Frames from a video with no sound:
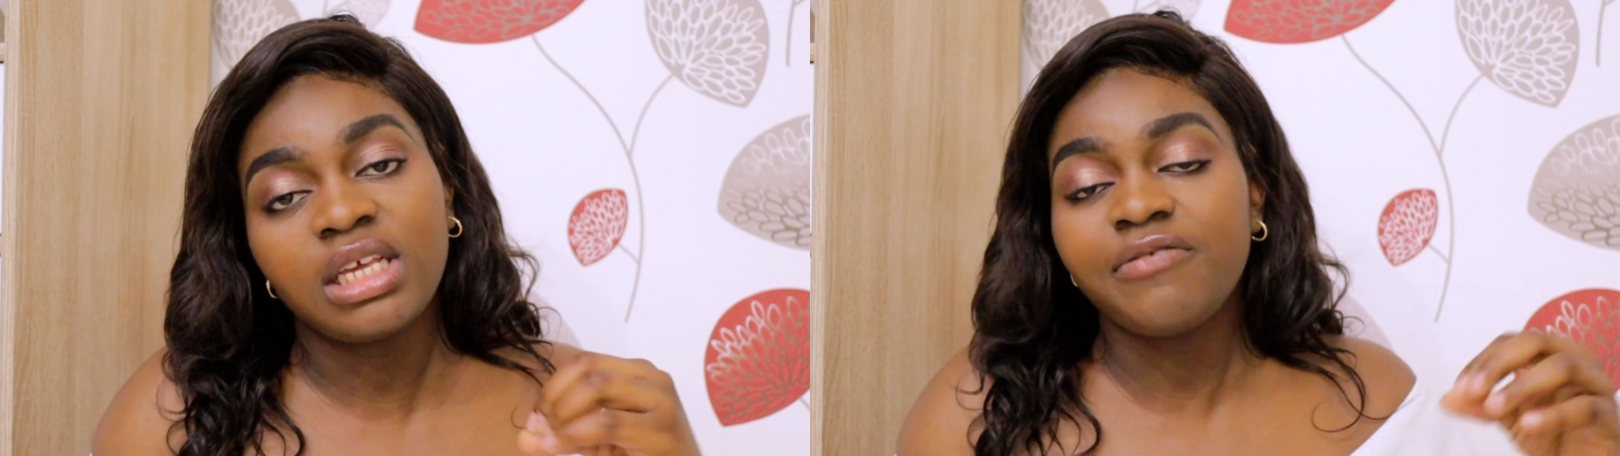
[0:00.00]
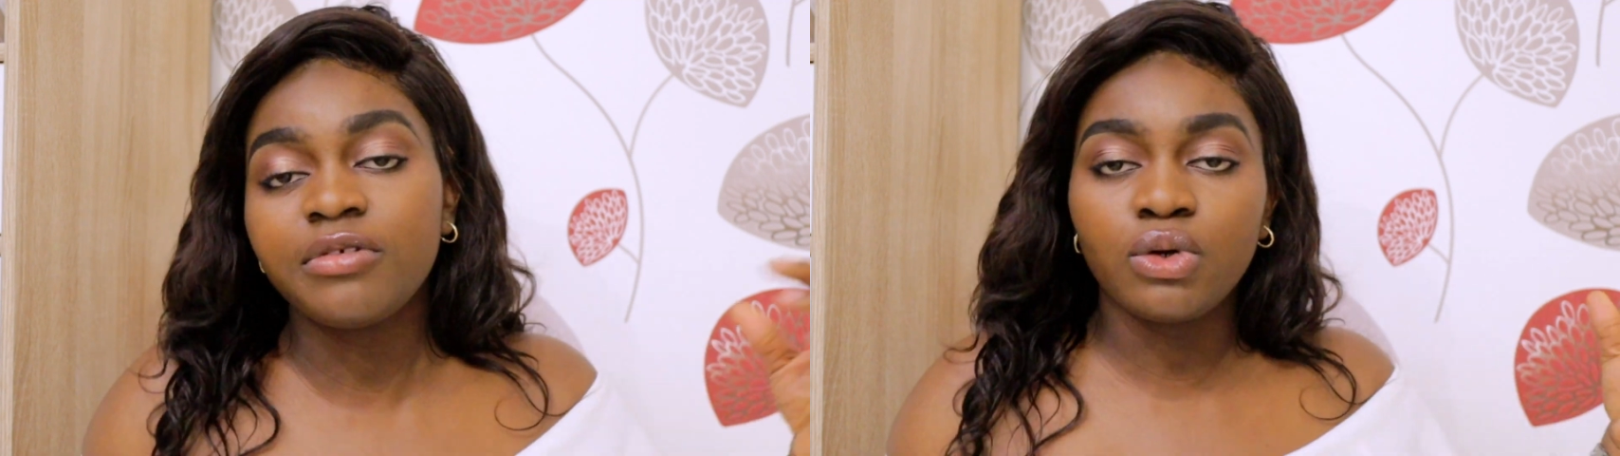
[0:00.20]

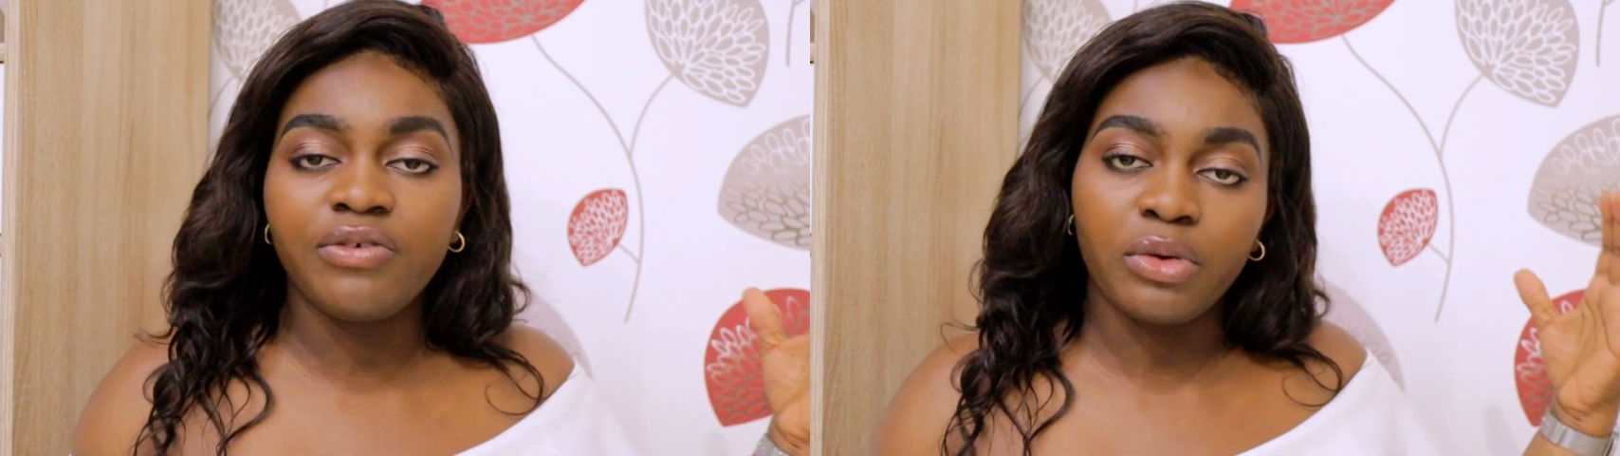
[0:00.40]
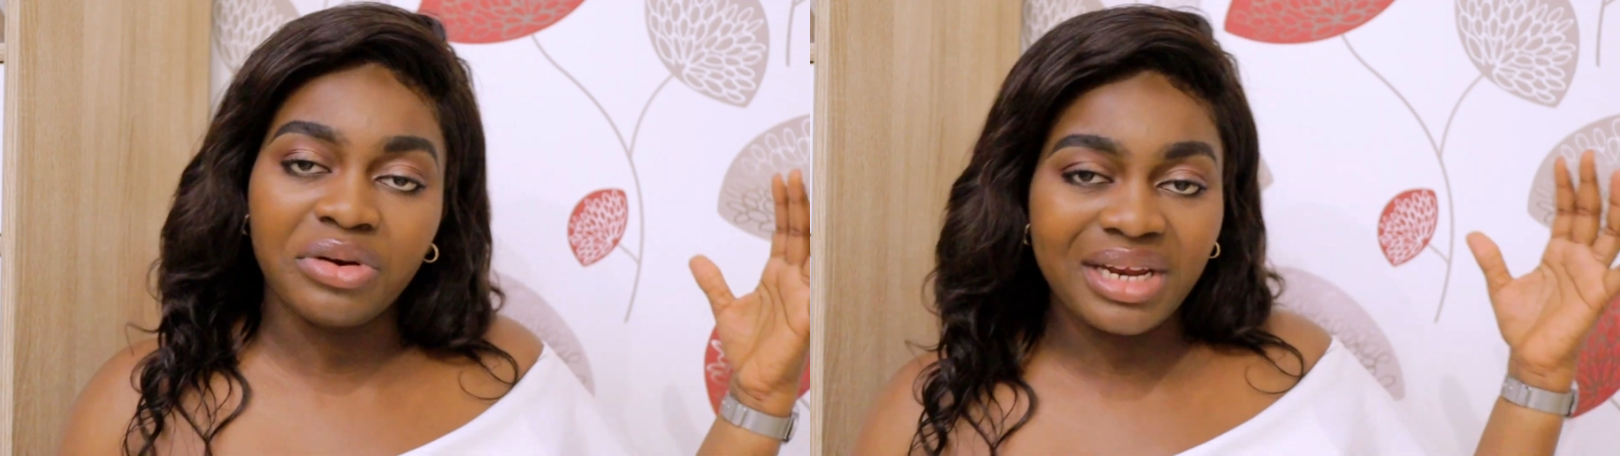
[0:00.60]
even though
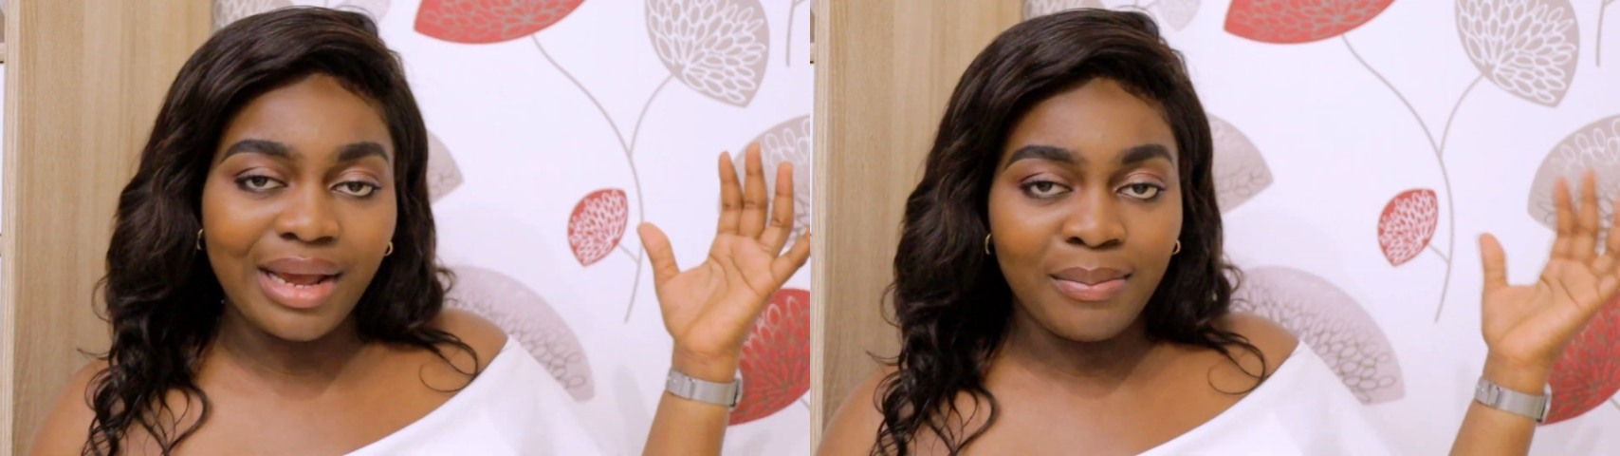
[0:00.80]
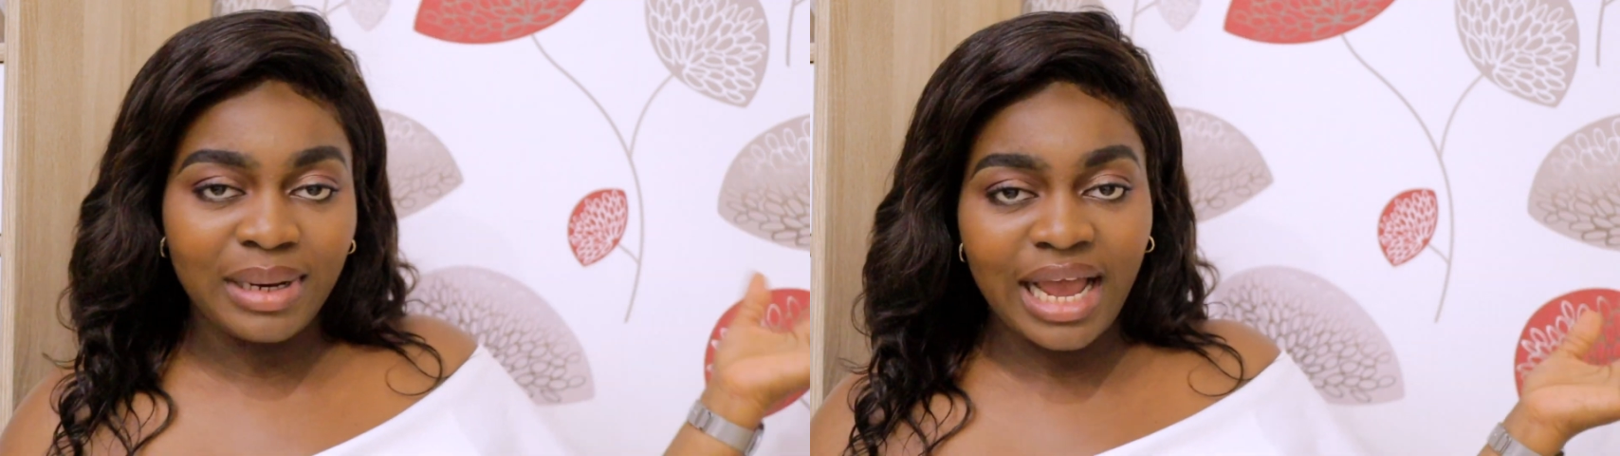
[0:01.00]
you've already
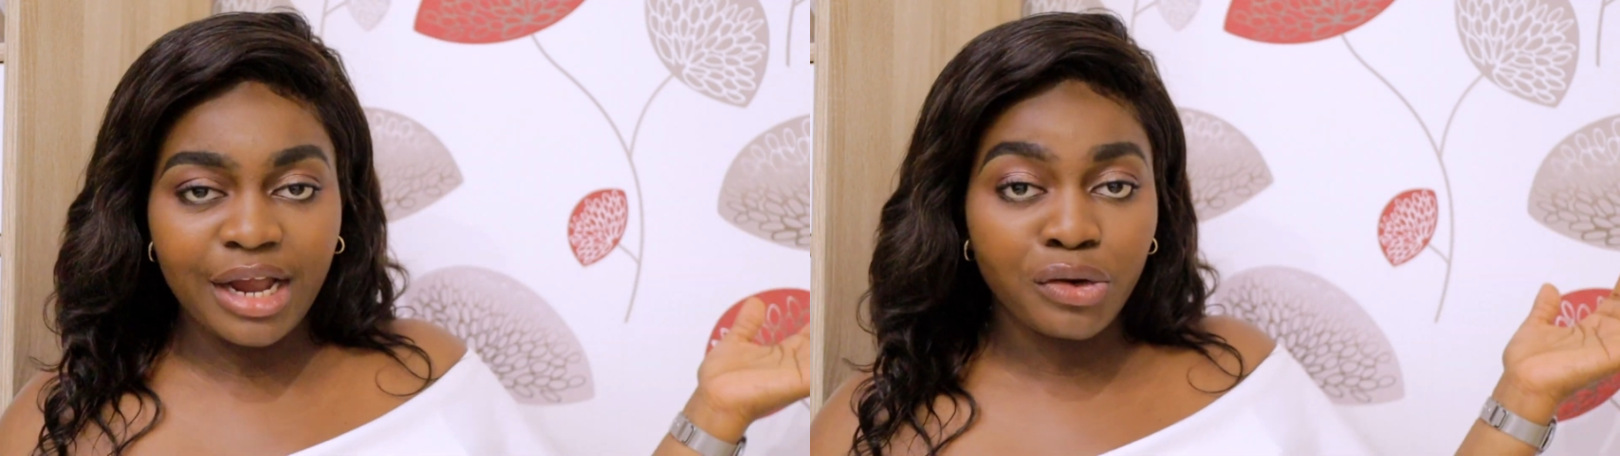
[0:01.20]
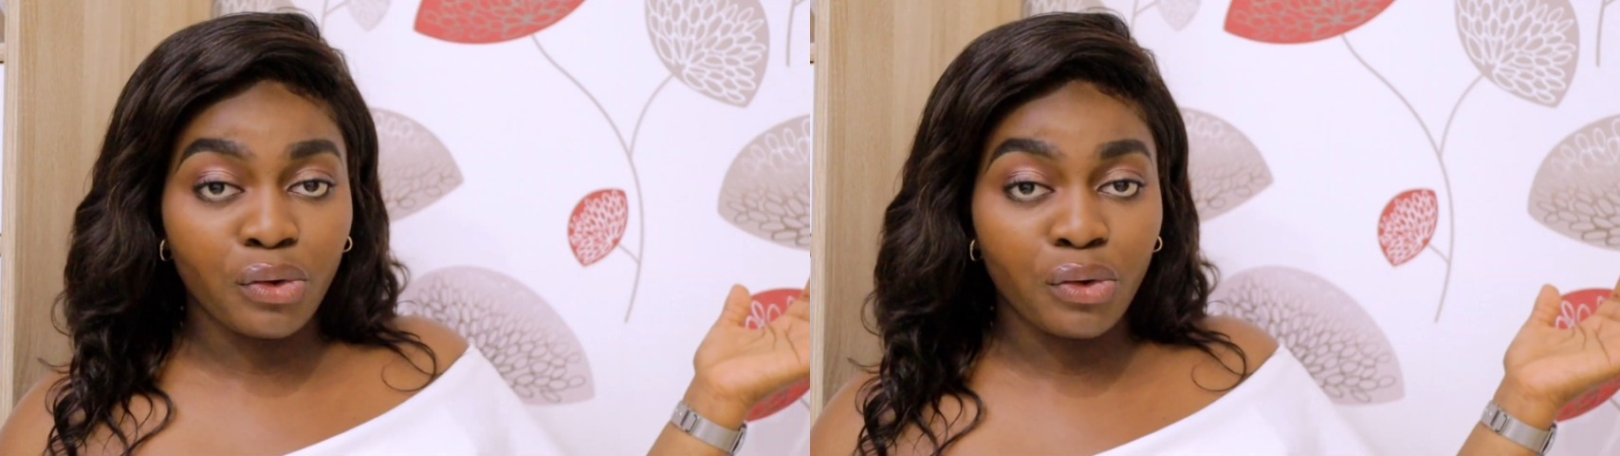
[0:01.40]
applied